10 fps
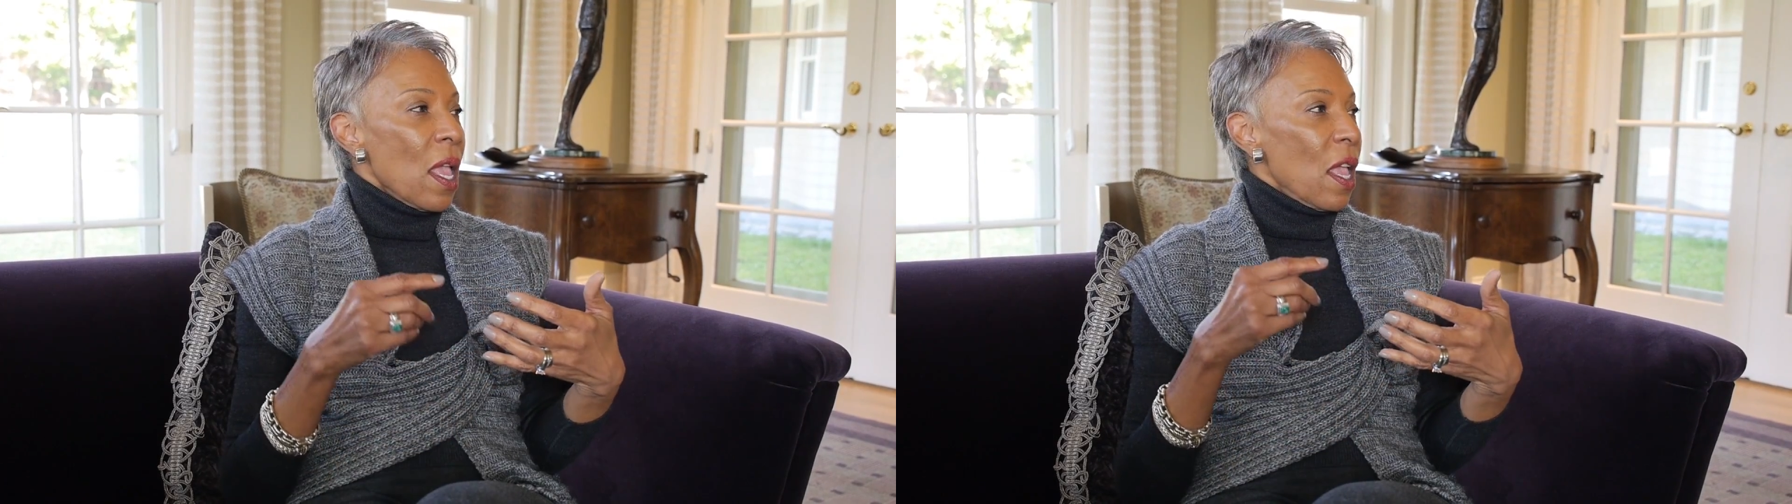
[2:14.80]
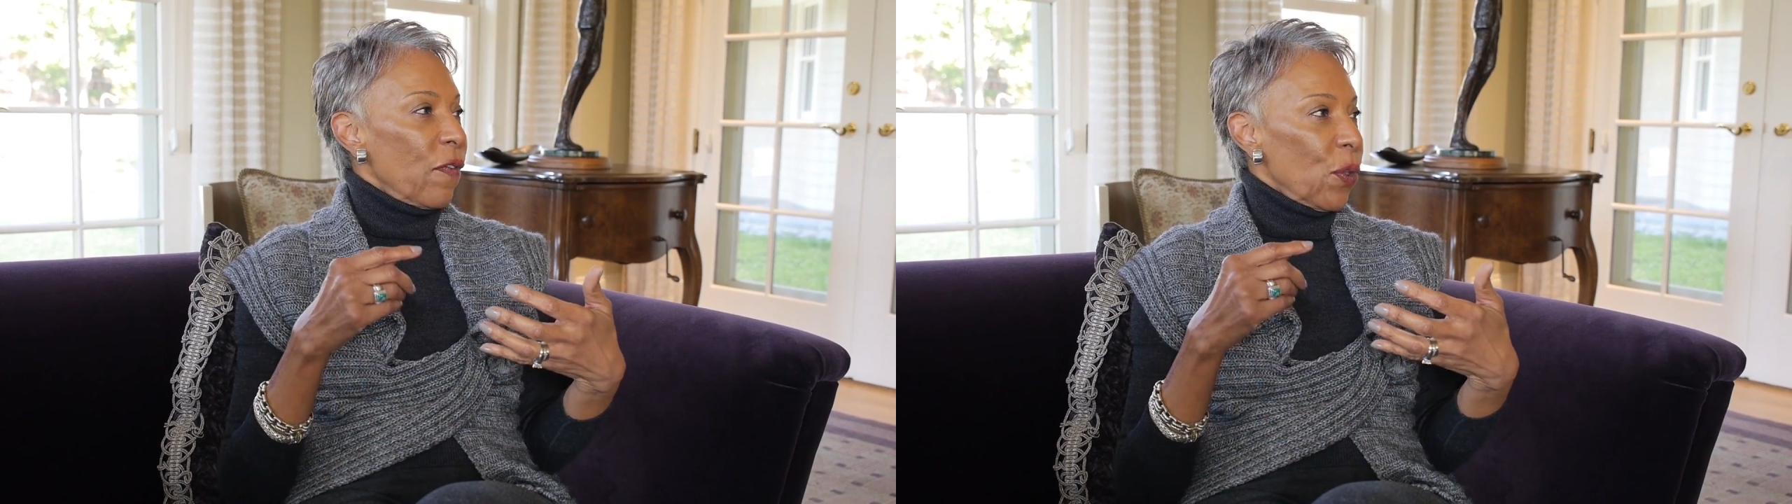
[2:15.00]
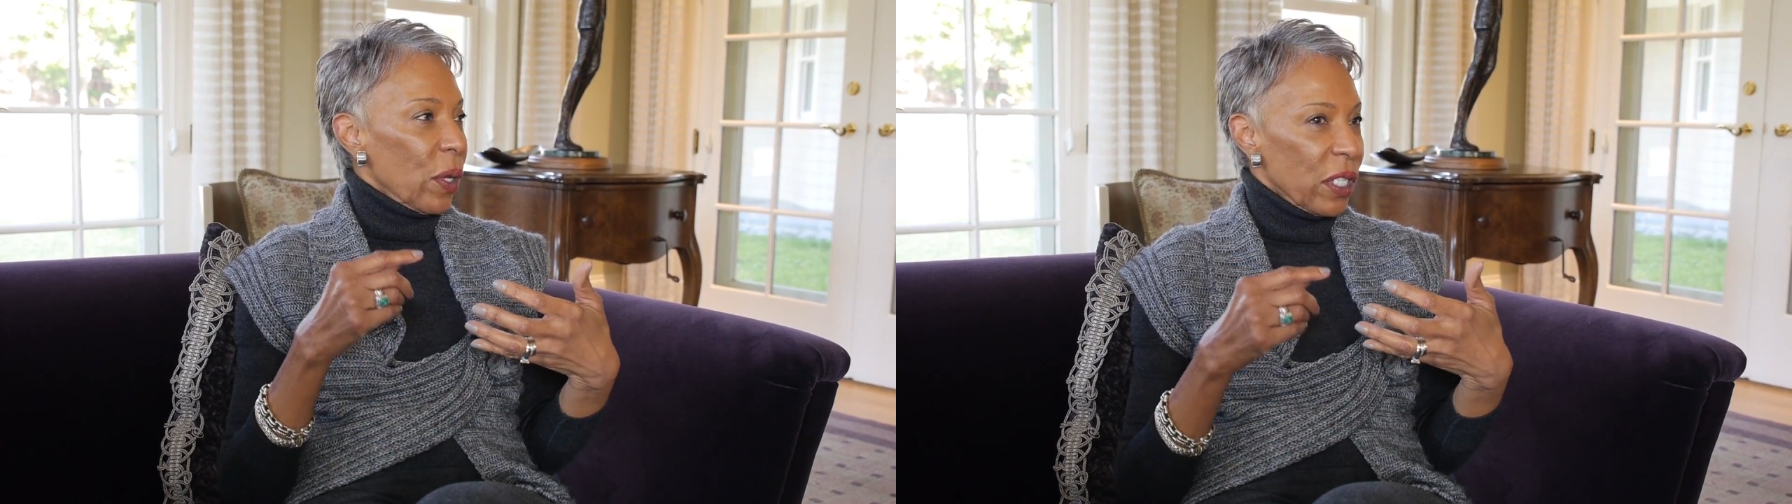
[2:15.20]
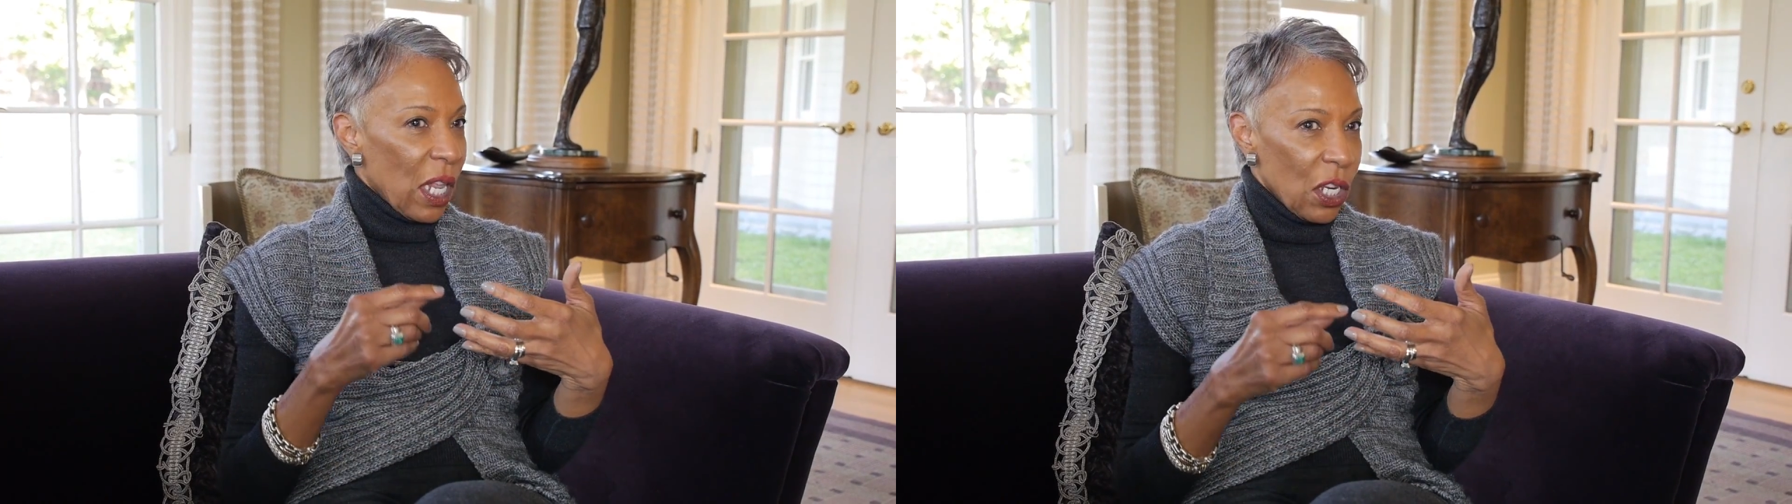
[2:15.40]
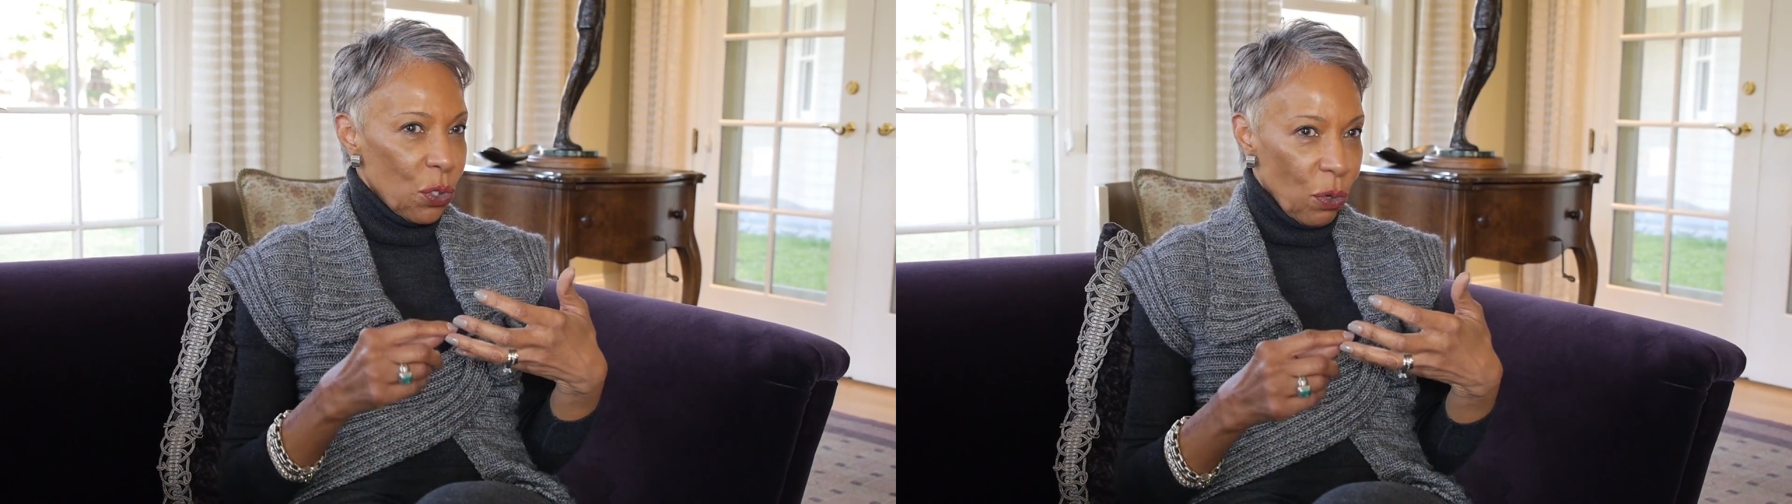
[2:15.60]
if you had
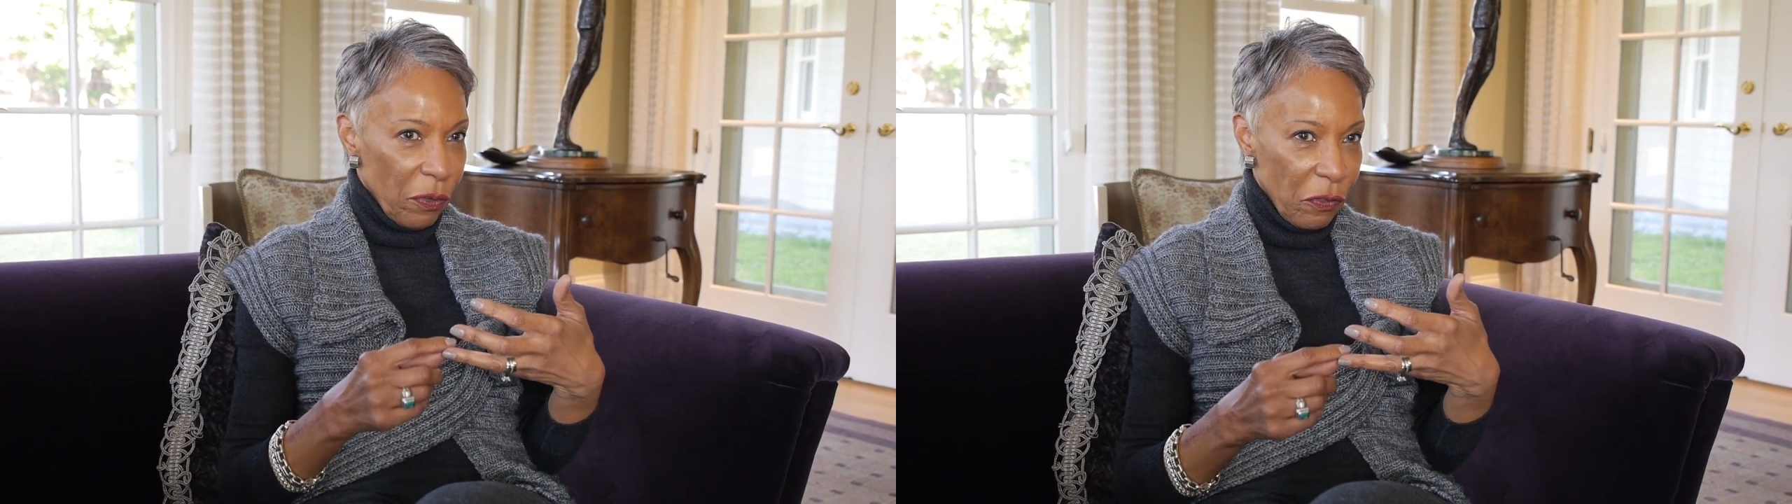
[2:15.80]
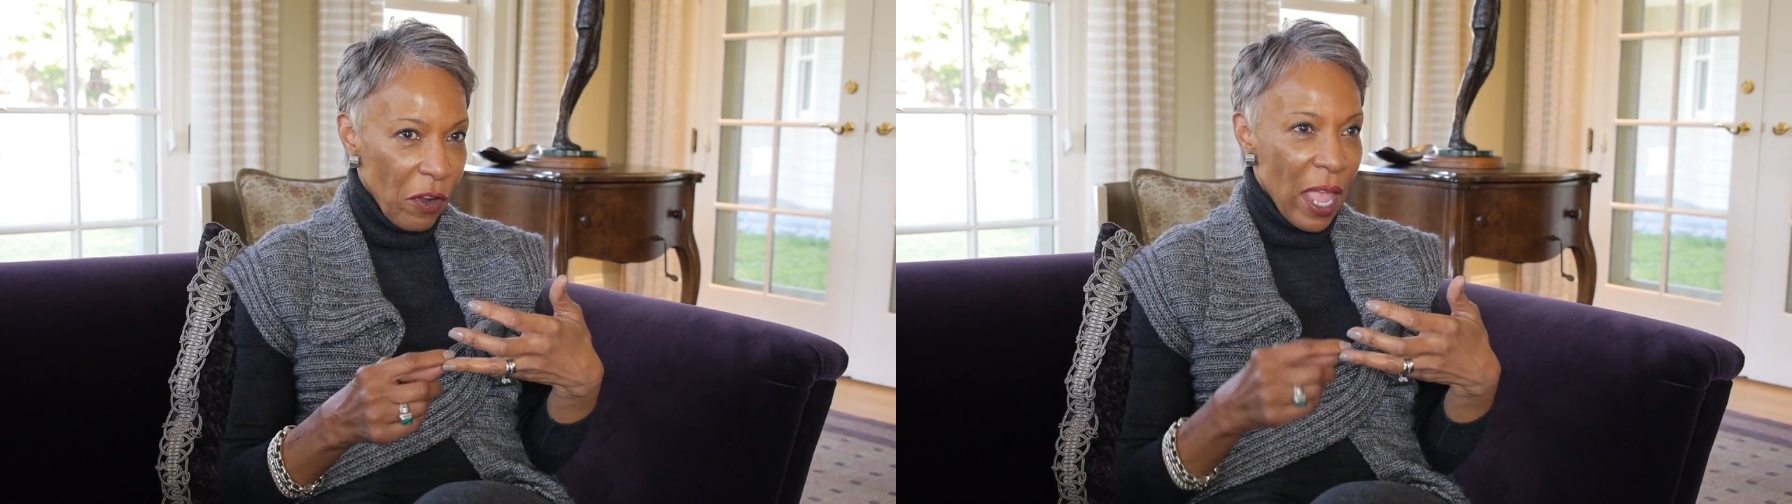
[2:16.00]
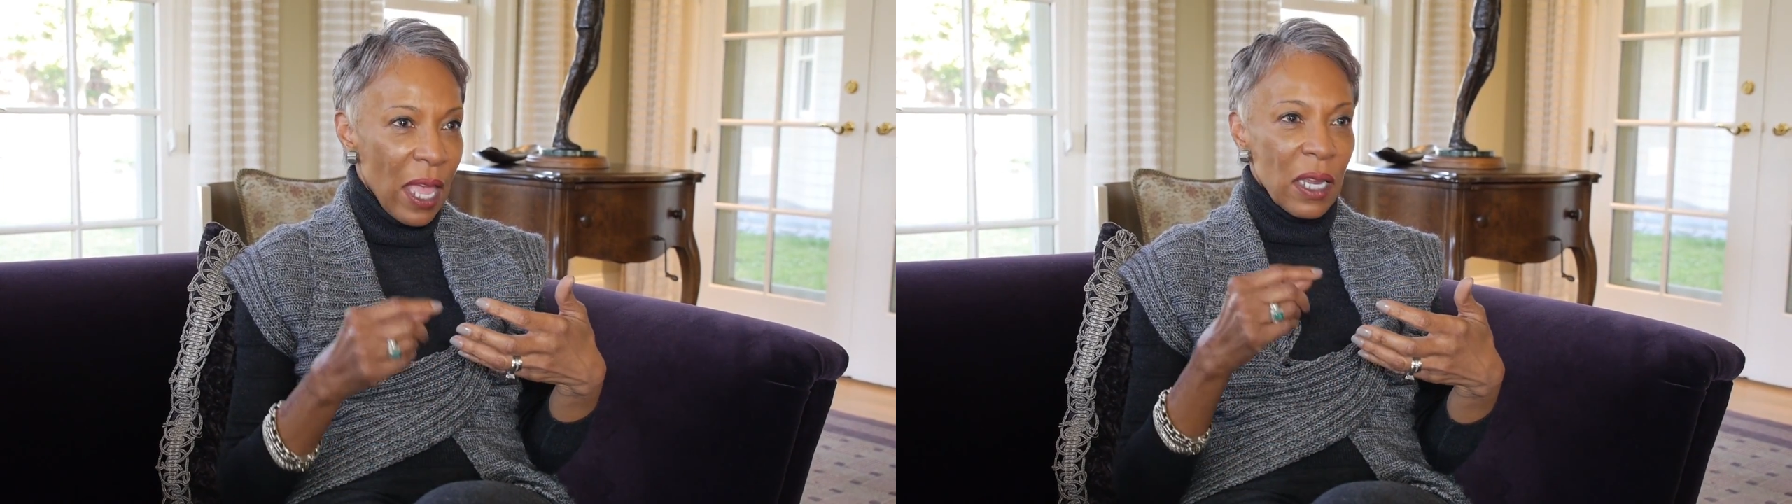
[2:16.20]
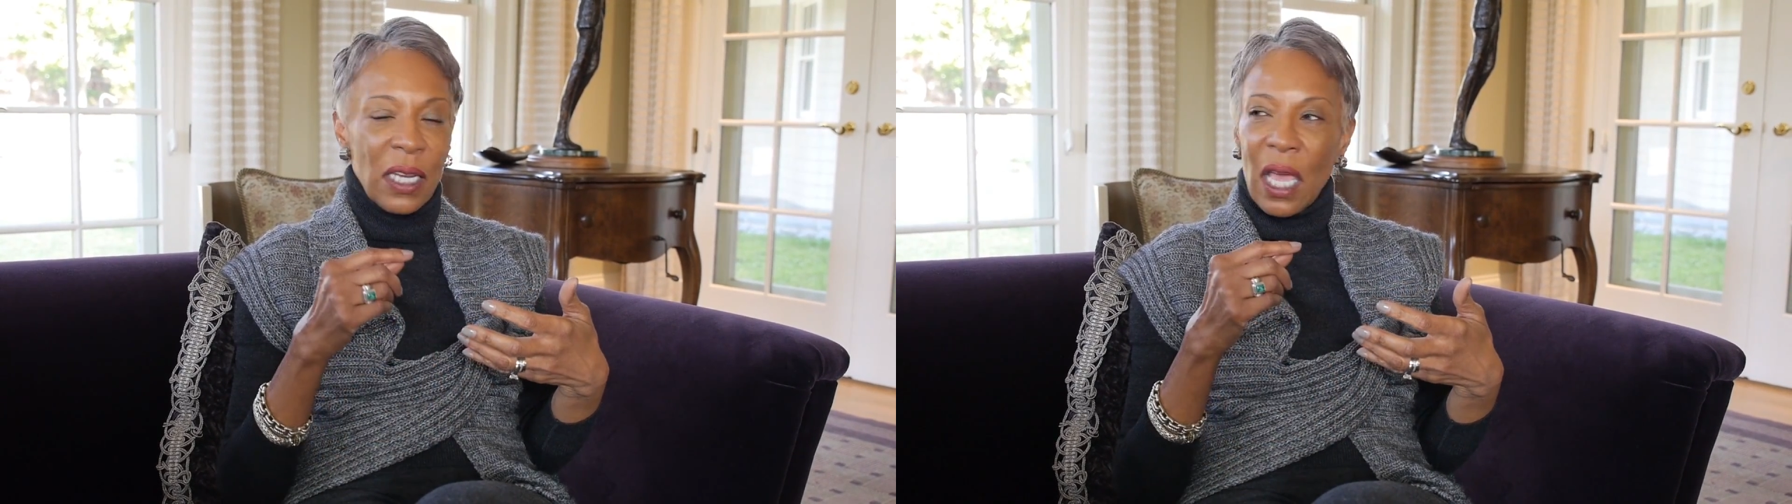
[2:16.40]
done it to a friend